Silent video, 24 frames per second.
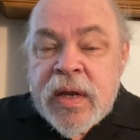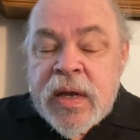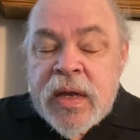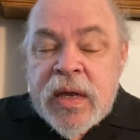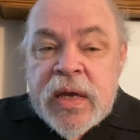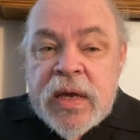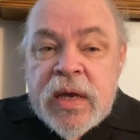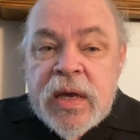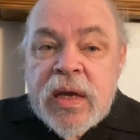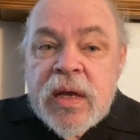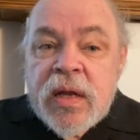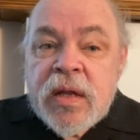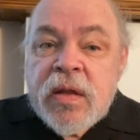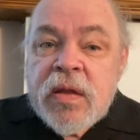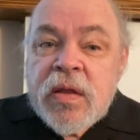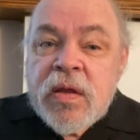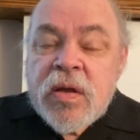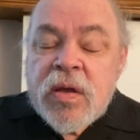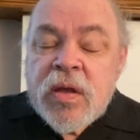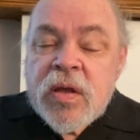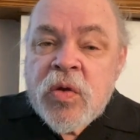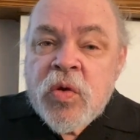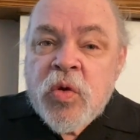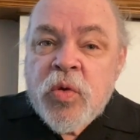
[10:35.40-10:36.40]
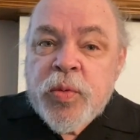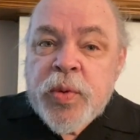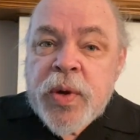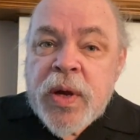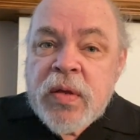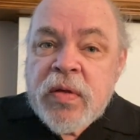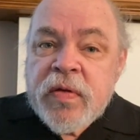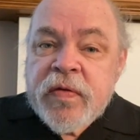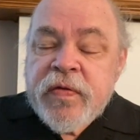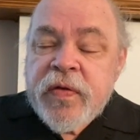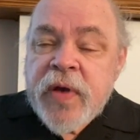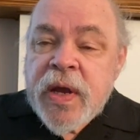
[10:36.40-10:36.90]
And you will
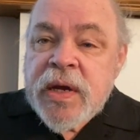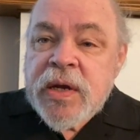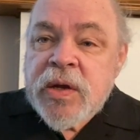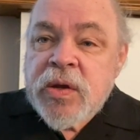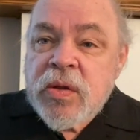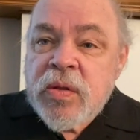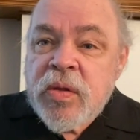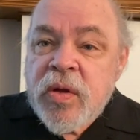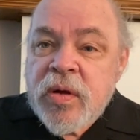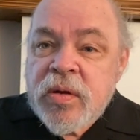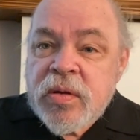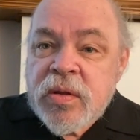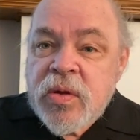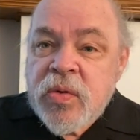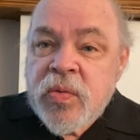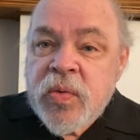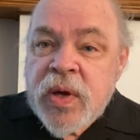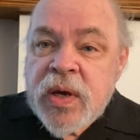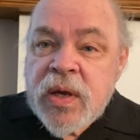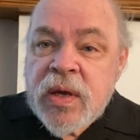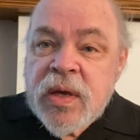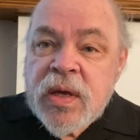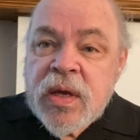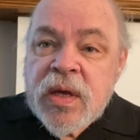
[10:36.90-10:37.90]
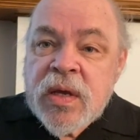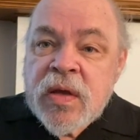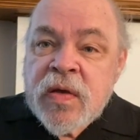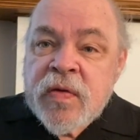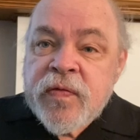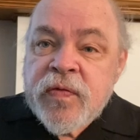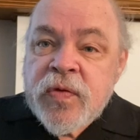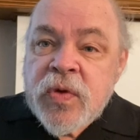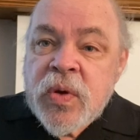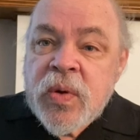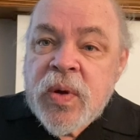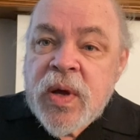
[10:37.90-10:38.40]
probably find along the way,
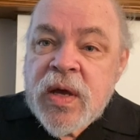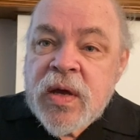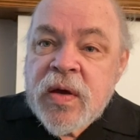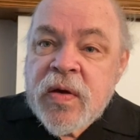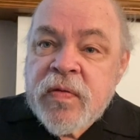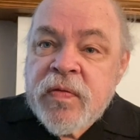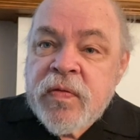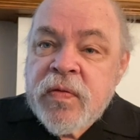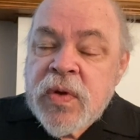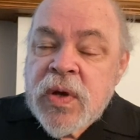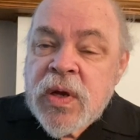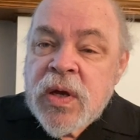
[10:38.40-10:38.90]
if you have